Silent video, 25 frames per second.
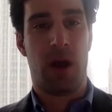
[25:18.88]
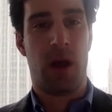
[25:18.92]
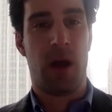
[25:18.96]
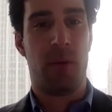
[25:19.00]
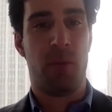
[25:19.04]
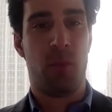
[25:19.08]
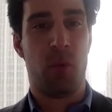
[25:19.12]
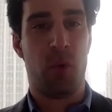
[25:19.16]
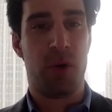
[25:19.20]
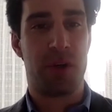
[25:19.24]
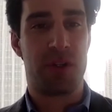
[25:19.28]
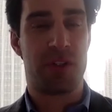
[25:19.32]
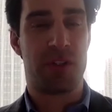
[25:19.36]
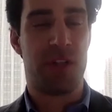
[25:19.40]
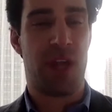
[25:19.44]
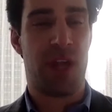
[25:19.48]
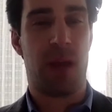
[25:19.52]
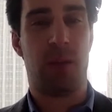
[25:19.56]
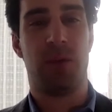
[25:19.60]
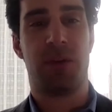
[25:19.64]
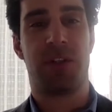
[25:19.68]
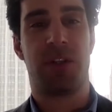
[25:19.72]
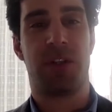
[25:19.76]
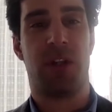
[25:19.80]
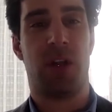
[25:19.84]
more
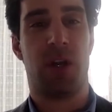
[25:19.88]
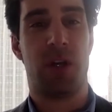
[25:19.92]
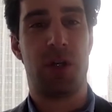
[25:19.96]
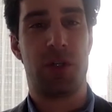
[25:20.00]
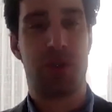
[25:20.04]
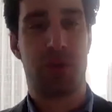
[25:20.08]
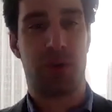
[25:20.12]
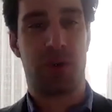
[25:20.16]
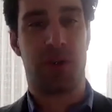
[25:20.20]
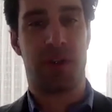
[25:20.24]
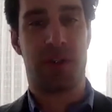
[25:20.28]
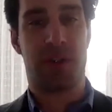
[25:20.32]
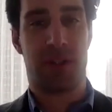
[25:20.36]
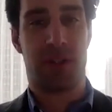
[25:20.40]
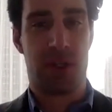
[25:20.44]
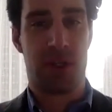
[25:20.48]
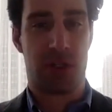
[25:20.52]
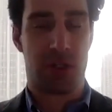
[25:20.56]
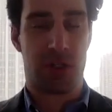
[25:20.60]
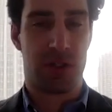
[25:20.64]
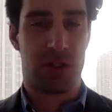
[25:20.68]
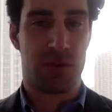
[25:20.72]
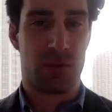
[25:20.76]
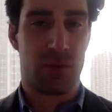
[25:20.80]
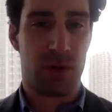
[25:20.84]
established and larger
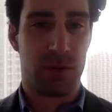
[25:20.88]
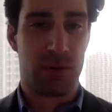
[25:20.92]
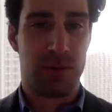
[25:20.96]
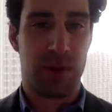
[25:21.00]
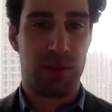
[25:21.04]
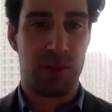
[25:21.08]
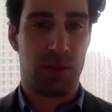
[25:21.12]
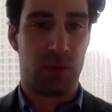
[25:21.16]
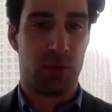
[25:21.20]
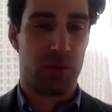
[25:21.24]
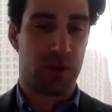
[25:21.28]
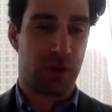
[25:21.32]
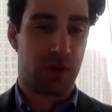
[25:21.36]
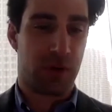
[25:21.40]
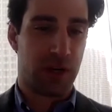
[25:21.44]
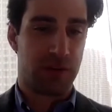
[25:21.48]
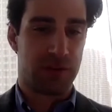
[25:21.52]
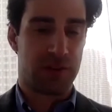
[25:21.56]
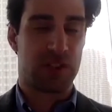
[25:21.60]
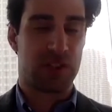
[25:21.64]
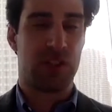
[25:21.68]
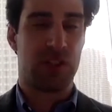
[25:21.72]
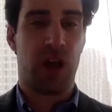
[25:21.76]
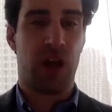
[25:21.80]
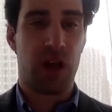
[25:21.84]
organizations where people were kind of
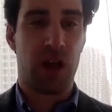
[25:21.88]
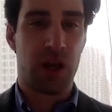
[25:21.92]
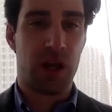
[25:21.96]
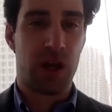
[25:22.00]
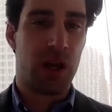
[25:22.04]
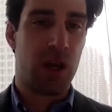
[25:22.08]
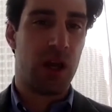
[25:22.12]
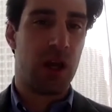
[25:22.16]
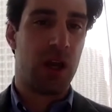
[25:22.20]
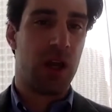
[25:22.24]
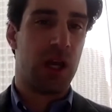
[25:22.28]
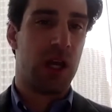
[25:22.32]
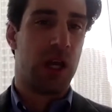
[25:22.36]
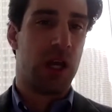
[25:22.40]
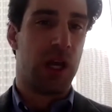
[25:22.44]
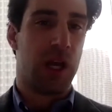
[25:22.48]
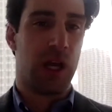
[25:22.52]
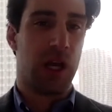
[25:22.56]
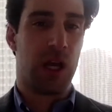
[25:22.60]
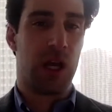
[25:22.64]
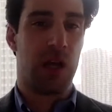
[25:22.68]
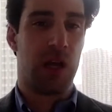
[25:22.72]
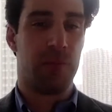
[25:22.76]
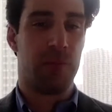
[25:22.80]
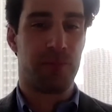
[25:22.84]
stuck,
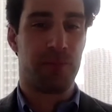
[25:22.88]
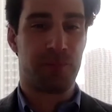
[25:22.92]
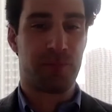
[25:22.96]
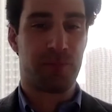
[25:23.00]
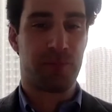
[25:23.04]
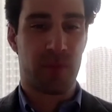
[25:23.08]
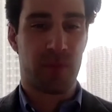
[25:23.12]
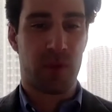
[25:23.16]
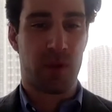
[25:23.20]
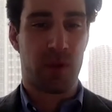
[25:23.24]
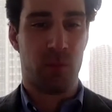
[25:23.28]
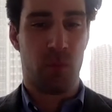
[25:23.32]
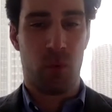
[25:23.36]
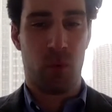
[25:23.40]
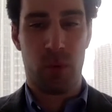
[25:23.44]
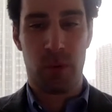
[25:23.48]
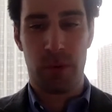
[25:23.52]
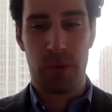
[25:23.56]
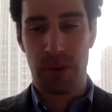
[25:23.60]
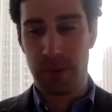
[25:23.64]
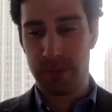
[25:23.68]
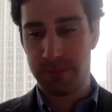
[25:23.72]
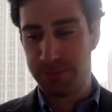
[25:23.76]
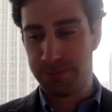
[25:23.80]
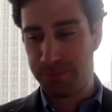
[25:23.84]

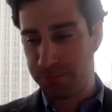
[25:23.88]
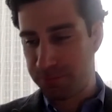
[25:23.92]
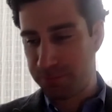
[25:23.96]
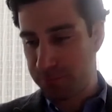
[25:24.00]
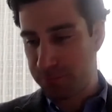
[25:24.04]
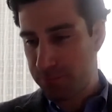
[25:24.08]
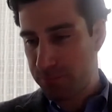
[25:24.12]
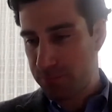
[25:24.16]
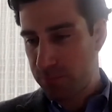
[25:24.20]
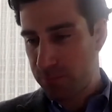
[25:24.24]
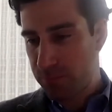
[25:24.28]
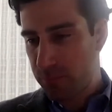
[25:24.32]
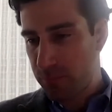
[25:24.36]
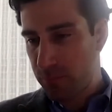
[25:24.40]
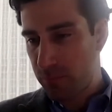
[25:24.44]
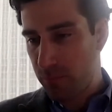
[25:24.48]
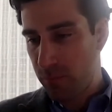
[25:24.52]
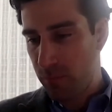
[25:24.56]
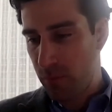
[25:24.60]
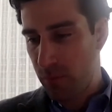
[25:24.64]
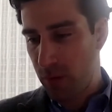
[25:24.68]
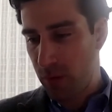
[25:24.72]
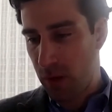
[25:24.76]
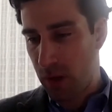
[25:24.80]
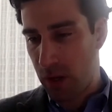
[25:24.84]
more
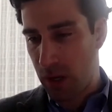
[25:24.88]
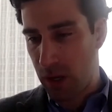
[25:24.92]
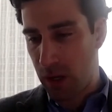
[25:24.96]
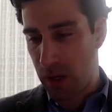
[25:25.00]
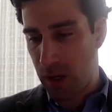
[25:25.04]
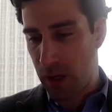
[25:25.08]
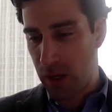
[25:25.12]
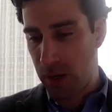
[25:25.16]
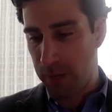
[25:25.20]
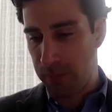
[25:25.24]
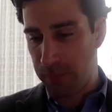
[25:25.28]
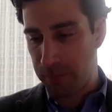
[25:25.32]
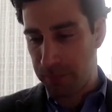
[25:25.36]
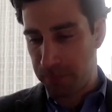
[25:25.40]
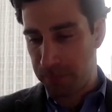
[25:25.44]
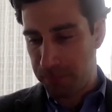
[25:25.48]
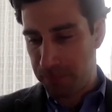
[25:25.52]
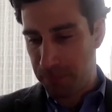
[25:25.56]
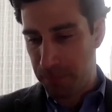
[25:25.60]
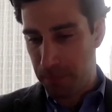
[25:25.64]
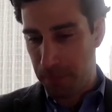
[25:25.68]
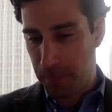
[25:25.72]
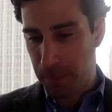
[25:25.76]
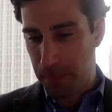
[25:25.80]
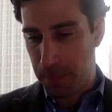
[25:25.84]
um,
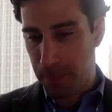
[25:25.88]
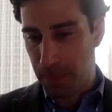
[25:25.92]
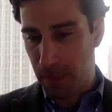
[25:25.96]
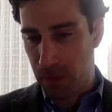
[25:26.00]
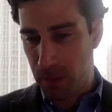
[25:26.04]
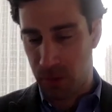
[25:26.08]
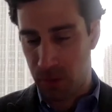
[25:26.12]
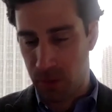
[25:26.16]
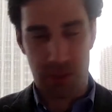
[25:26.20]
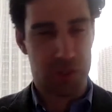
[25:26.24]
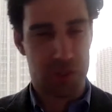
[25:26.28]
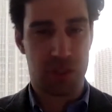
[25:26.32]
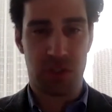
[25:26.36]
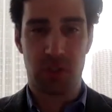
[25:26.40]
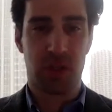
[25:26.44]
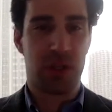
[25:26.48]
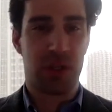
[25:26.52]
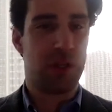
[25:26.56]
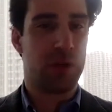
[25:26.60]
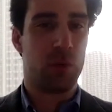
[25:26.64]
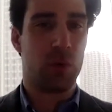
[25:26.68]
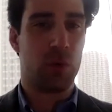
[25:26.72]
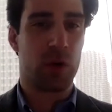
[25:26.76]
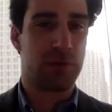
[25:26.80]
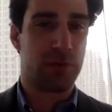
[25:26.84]
looking
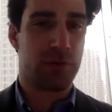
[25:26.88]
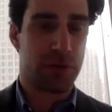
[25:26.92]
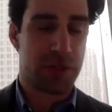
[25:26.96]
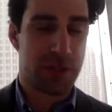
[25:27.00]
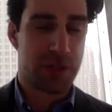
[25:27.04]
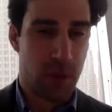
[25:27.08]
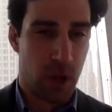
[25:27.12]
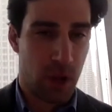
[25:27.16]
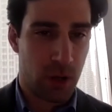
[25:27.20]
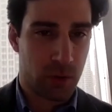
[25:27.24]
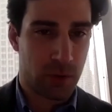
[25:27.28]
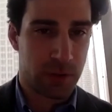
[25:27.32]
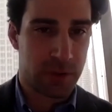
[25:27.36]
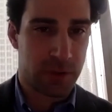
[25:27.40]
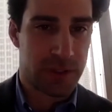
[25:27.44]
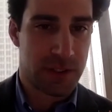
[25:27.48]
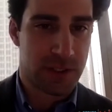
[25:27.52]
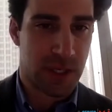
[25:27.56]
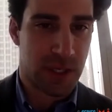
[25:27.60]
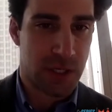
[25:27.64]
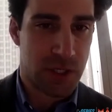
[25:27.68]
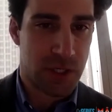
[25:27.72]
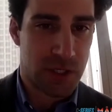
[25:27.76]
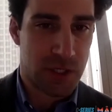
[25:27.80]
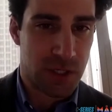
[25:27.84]
to work for a smaller
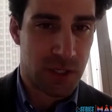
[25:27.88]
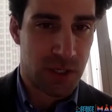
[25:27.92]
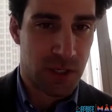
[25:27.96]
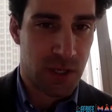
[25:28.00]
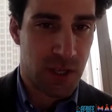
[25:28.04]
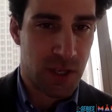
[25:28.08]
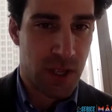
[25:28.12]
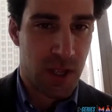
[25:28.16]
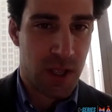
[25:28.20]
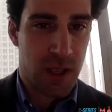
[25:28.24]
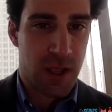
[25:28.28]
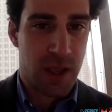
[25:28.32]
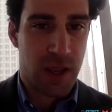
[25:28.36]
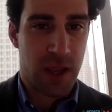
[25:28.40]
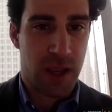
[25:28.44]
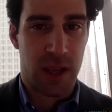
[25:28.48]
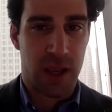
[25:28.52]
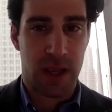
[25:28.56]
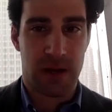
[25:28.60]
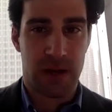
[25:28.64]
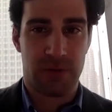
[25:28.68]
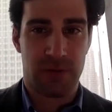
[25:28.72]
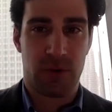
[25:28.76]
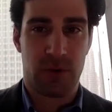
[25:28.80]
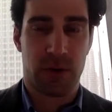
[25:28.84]
organization,
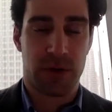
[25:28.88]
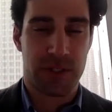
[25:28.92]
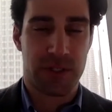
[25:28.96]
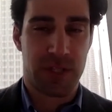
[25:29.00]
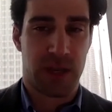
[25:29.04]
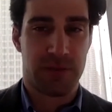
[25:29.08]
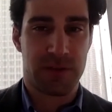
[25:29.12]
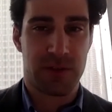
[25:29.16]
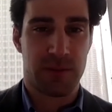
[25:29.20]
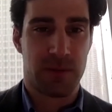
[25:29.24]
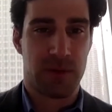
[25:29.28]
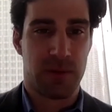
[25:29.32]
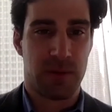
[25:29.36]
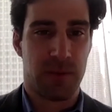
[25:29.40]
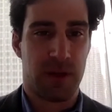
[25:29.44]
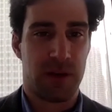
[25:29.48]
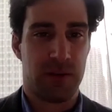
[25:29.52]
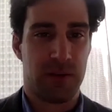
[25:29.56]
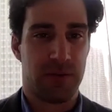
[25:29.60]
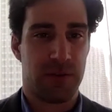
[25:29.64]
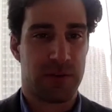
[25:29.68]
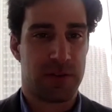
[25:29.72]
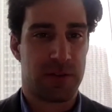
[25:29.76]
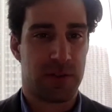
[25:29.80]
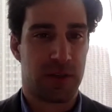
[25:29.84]
and of course have some of the
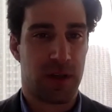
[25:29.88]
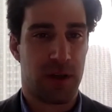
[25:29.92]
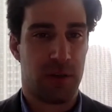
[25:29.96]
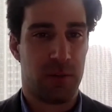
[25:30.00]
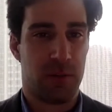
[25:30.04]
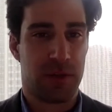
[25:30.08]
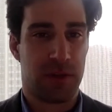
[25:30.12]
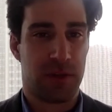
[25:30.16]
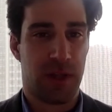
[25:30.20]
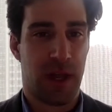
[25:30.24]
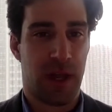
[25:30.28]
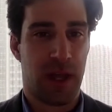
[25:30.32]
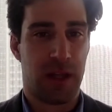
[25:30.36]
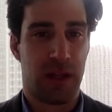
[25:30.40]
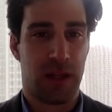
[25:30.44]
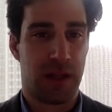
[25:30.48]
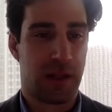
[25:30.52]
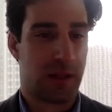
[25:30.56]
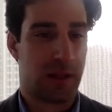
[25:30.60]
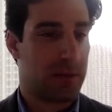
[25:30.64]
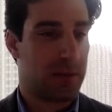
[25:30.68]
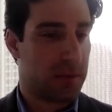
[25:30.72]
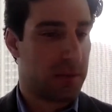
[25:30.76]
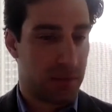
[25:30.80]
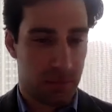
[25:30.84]
benefits that come with that, like
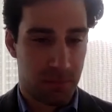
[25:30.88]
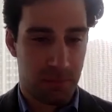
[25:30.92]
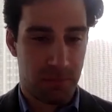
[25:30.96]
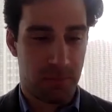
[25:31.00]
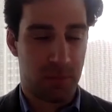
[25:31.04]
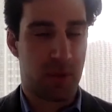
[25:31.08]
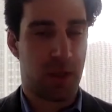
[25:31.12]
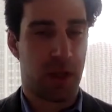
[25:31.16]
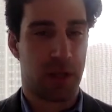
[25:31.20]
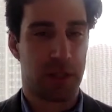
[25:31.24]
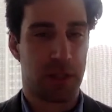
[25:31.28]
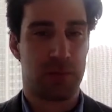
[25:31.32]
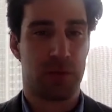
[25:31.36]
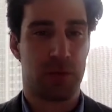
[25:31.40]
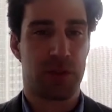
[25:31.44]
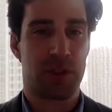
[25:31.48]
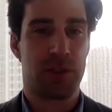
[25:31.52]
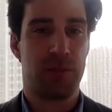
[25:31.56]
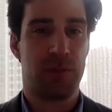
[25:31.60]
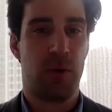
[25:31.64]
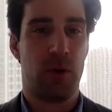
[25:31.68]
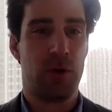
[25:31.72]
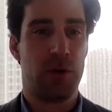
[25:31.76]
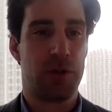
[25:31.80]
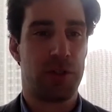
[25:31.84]
customer
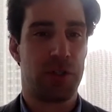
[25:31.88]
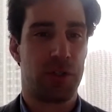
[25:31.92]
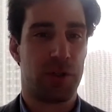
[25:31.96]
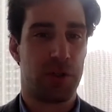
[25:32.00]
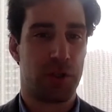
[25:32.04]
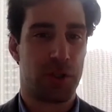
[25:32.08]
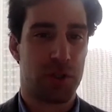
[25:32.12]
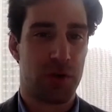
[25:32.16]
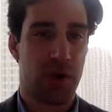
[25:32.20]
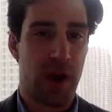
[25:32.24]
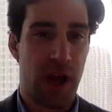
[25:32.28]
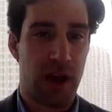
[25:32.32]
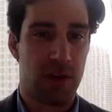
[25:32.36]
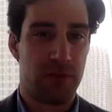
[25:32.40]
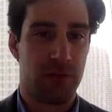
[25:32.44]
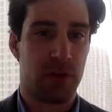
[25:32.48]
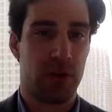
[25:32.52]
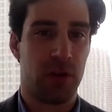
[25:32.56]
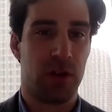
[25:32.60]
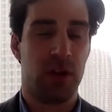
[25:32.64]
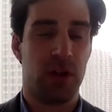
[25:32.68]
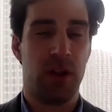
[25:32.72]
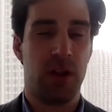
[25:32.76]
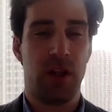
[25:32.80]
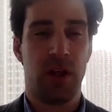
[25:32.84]
exposure, travel.